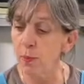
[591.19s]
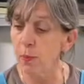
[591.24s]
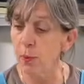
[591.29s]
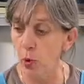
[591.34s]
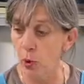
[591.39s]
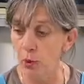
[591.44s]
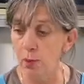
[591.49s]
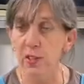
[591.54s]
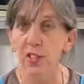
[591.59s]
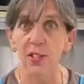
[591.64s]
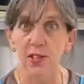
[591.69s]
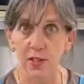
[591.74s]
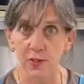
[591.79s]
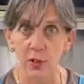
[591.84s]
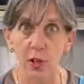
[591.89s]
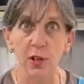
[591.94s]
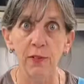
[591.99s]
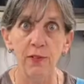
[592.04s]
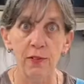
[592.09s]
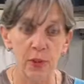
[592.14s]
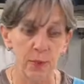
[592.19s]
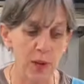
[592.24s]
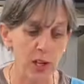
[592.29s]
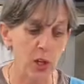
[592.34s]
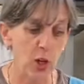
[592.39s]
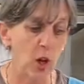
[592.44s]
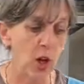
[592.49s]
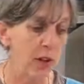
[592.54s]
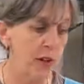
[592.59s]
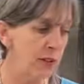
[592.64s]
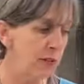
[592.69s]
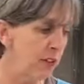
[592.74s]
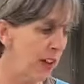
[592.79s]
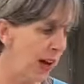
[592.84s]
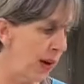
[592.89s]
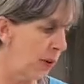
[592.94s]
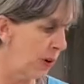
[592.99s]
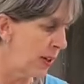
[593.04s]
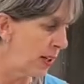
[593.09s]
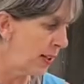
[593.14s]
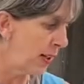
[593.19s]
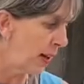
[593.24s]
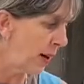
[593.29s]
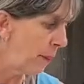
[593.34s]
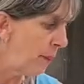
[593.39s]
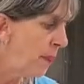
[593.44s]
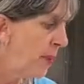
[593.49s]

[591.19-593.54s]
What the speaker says: bowl because I've got to fit my cauliflower in there.